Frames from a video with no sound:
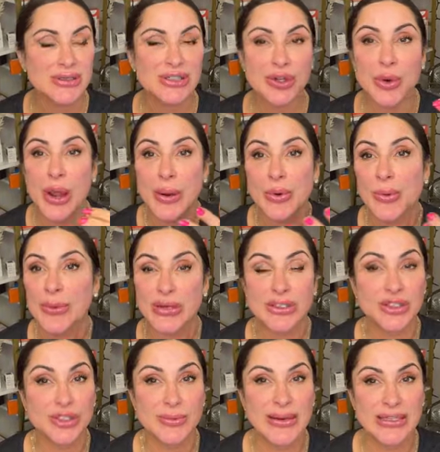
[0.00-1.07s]
So I won't be able
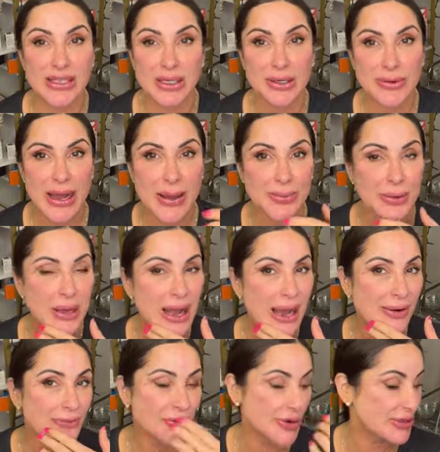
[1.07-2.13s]
to do my sauna wrap
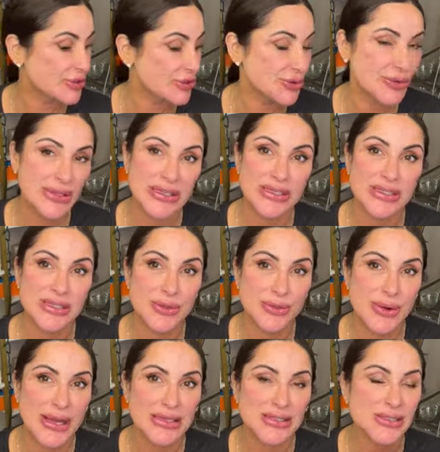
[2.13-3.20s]
after I do these
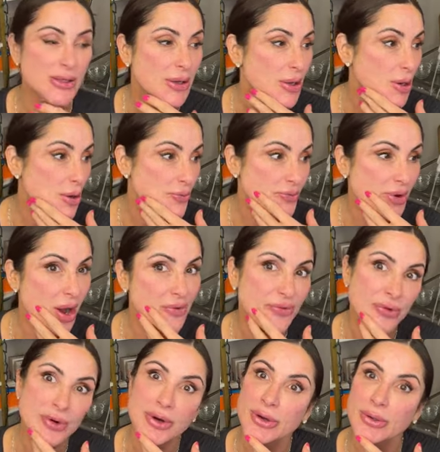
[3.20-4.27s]
threads. Not
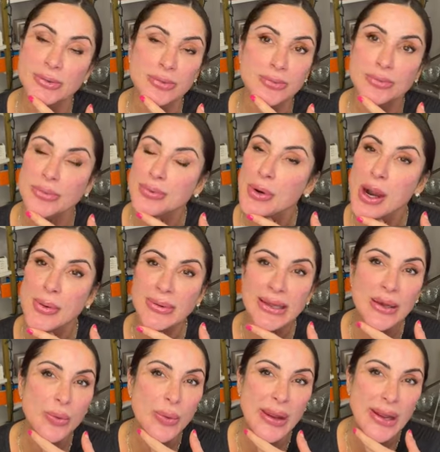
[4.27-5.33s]
for probably
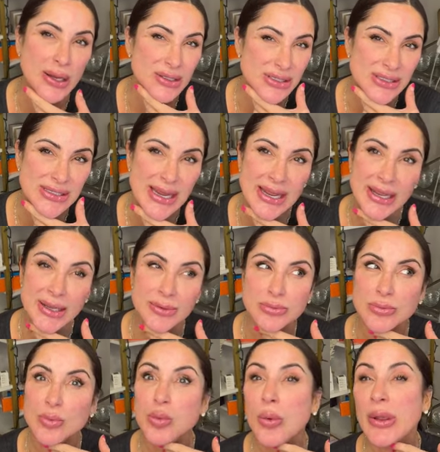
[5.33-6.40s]
a week. I'll stay
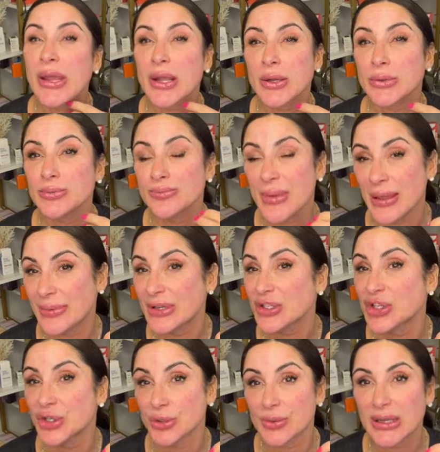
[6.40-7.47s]
week, maybe
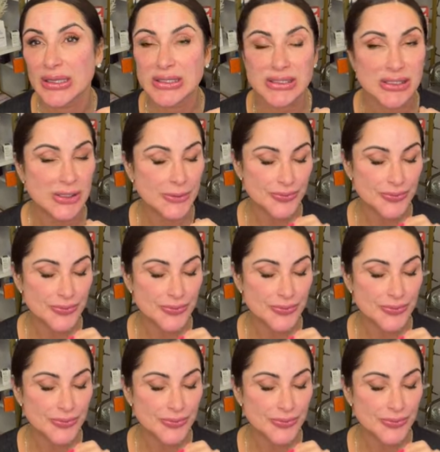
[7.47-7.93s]
2 weeks.